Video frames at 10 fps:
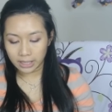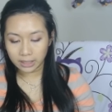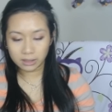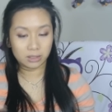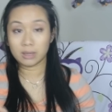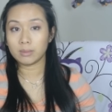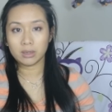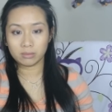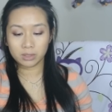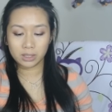yet because I'm
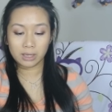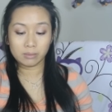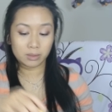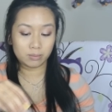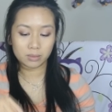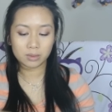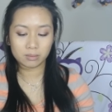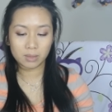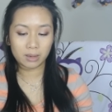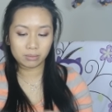not really I'm,
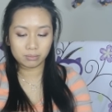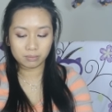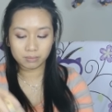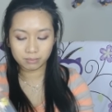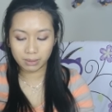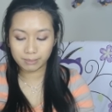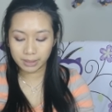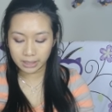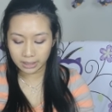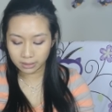not
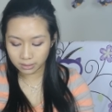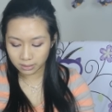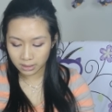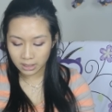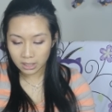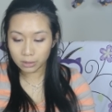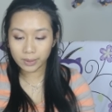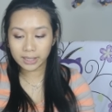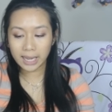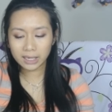pumping yet. Though
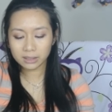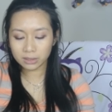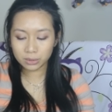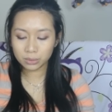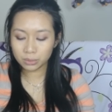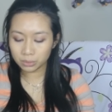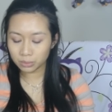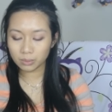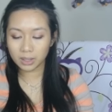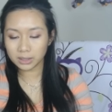I kind of do
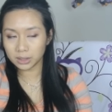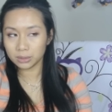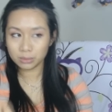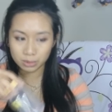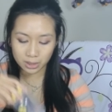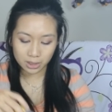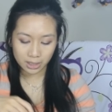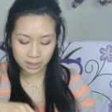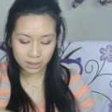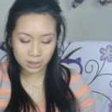want to just
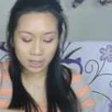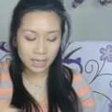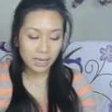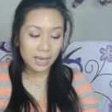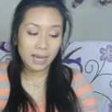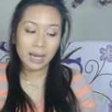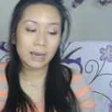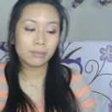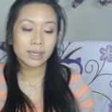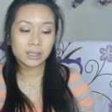because
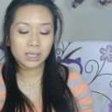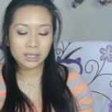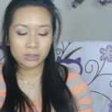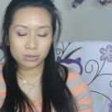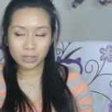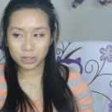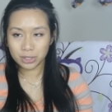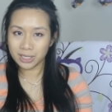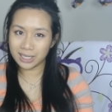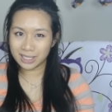I read the
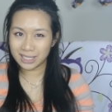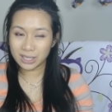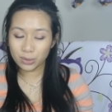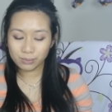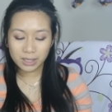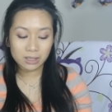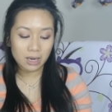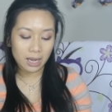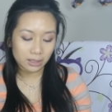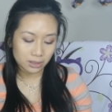instruction and told me
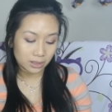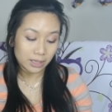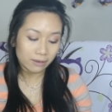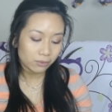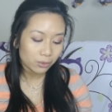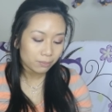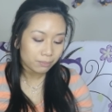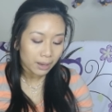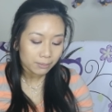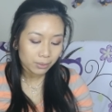not to never
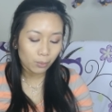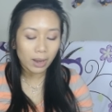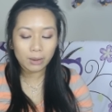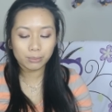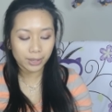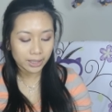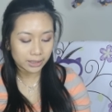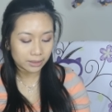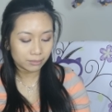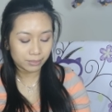pump while
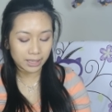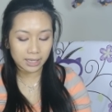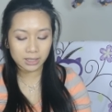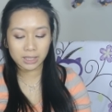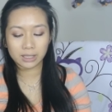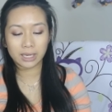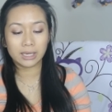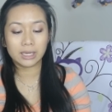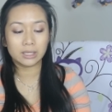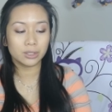pregnant as it
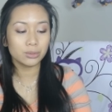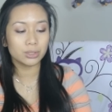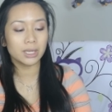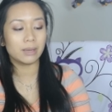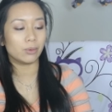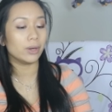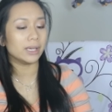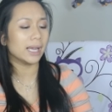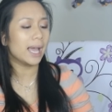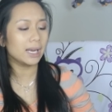can induce labor and
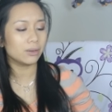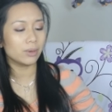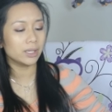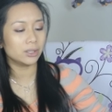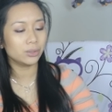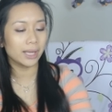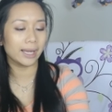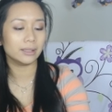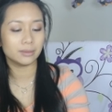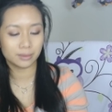I kind of want to do
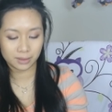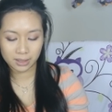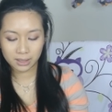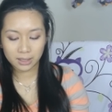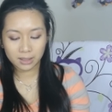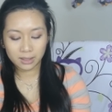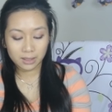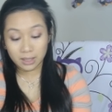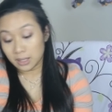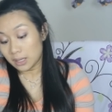
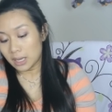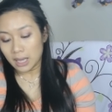that